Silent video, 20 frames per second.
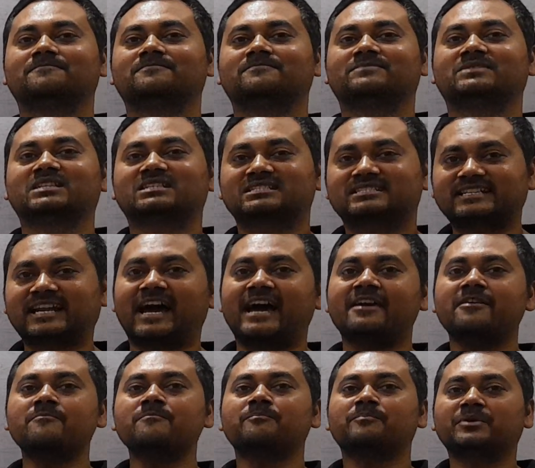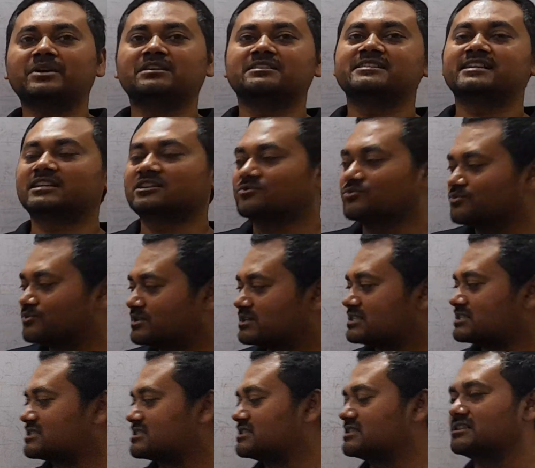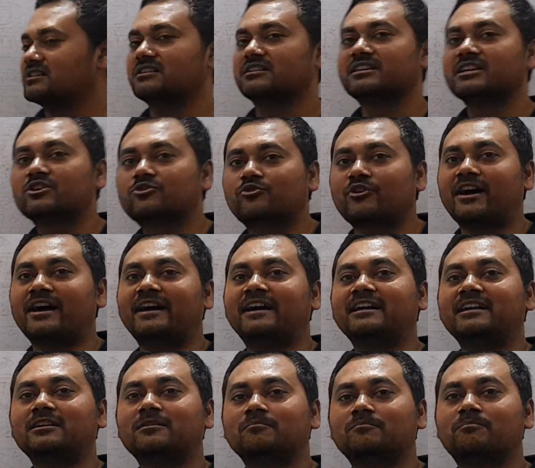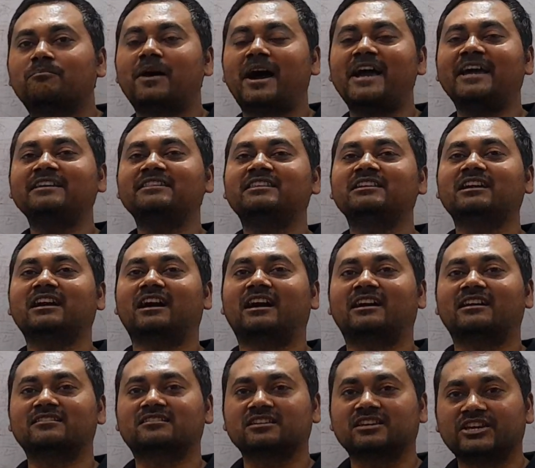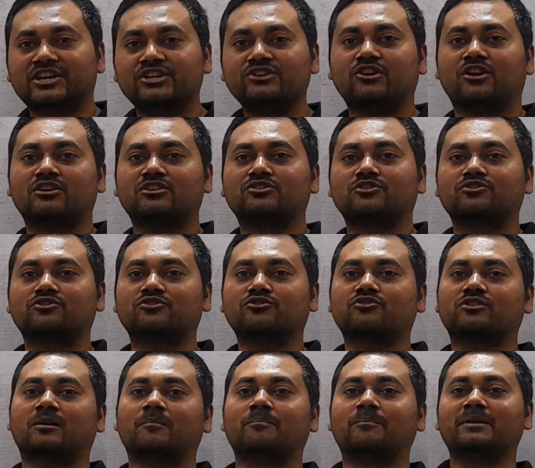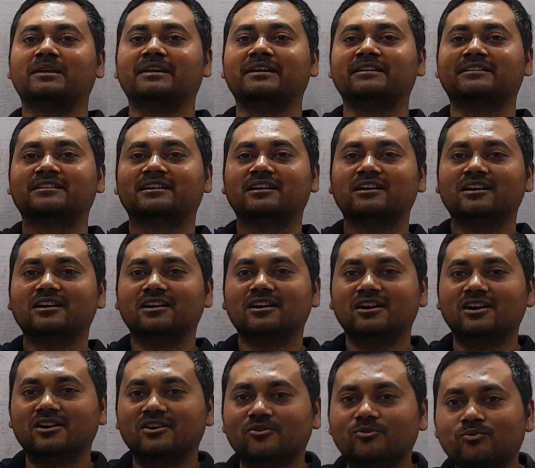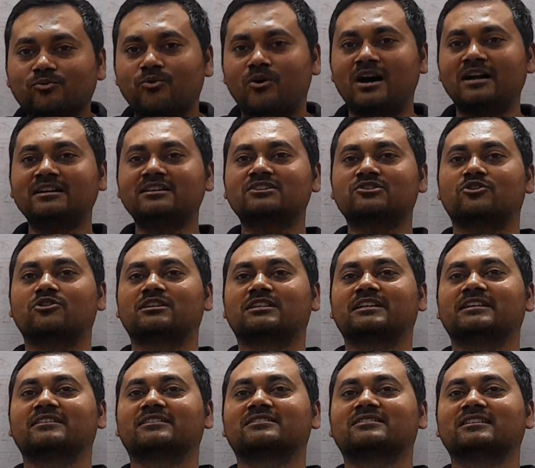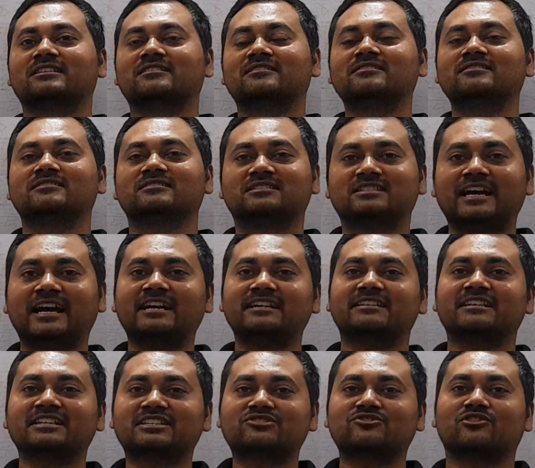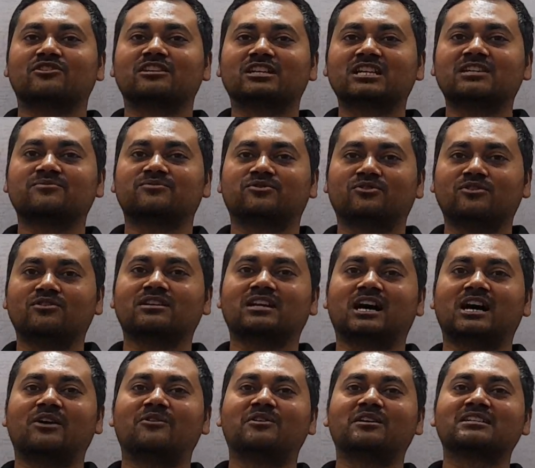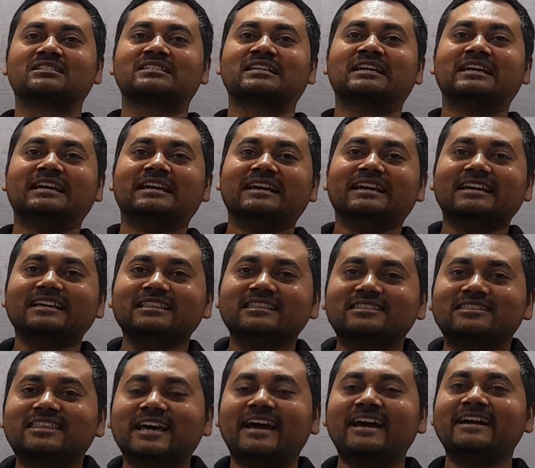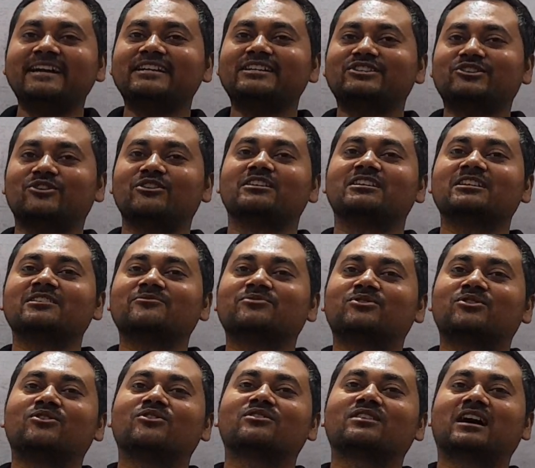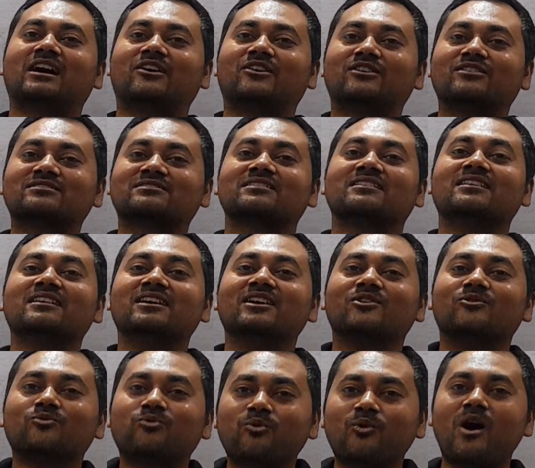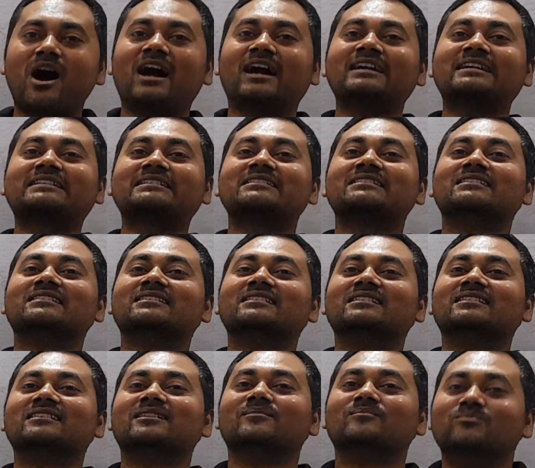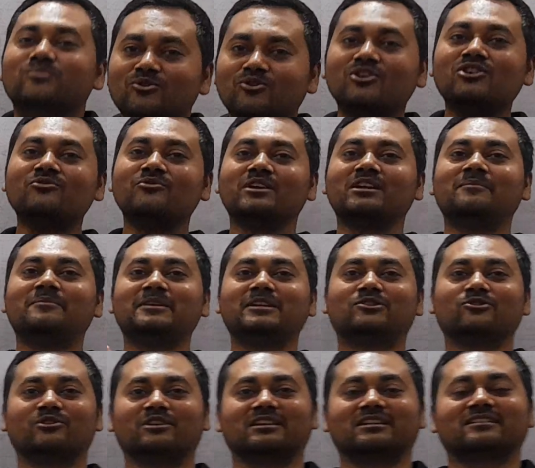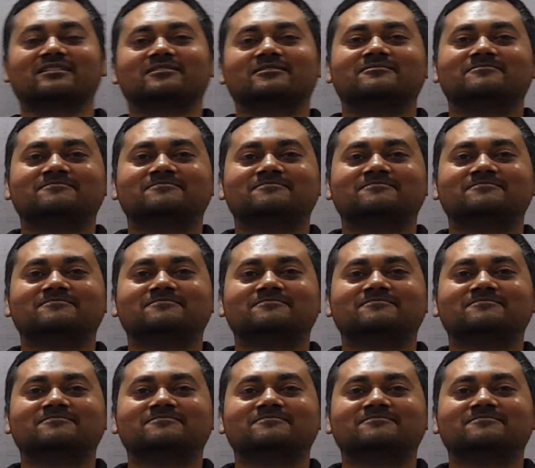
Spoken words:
the time period required by the earth in order to complete one rotation, that is 24 hours. In that 24 hours, what moon will be doing?